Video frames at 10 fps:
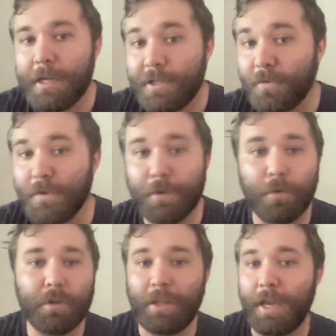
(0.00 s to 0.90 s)
Cheng
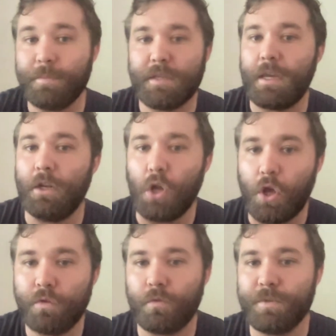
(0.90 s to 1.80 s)
Zongyou claims he
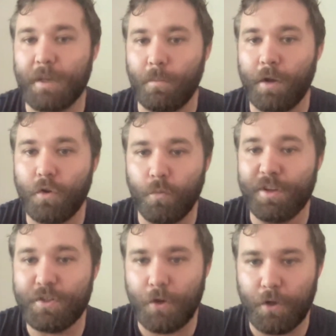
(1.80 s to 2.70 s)
learned from someone who
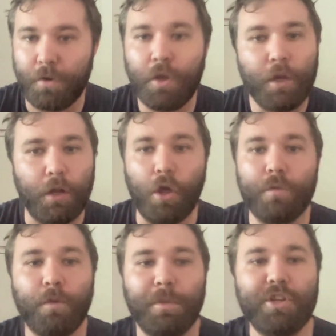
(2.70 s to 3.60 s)
in turn
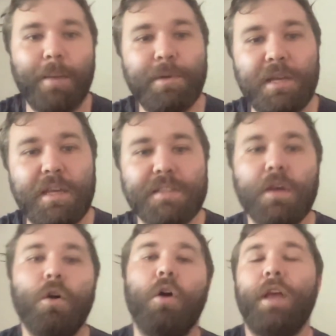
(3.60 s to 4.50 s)
learned from the Japanese
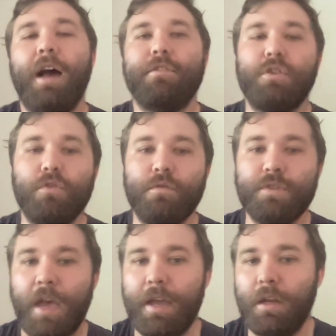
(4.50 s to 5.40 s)
on how to
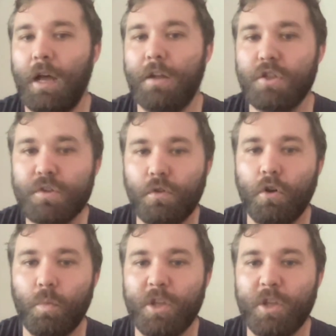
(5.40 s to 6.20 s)
use a large sword,